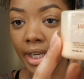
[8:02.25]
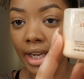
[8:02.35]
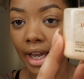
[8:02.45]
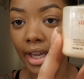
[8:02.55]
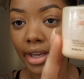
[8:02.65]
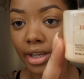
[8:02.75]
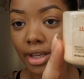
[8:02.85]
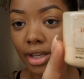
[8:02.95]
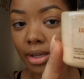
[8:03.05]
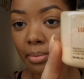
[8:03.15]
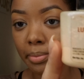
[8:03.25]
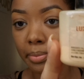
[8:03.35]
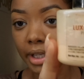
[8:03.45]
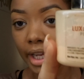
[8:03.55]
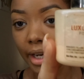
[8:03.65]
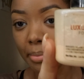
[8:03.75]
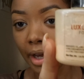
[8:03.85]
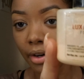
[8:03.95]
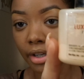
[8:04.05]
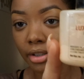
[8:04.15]
Nye banana
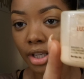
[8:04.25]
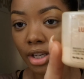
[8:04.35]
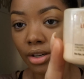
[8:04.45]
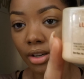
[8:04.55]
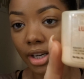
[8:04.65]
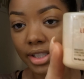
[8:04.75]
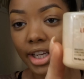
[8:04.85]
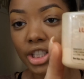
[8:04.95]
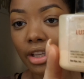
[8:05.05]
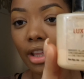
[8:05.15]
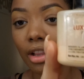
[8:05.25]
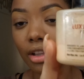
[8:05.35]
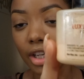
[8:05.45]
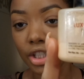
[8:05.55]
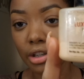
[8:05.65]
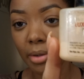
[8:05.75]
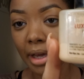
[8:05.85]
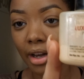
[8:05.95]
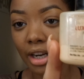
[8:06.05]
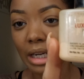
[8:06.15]
powder. Or it's actually Luxury
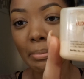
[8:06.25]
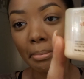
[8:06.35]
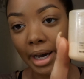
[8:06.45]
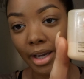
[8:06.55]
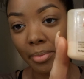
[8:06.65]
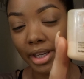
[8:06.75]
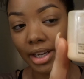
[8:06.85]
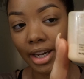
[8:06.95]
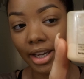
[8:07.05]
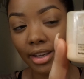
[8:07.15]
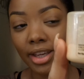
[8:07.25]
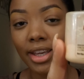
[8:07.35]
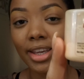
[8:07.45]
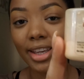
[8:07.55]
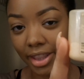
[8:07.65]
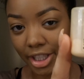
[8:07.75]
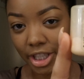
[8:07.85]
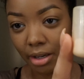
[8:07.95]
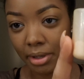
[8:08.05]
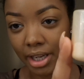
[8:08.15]
Powder by Ben Nye in the shade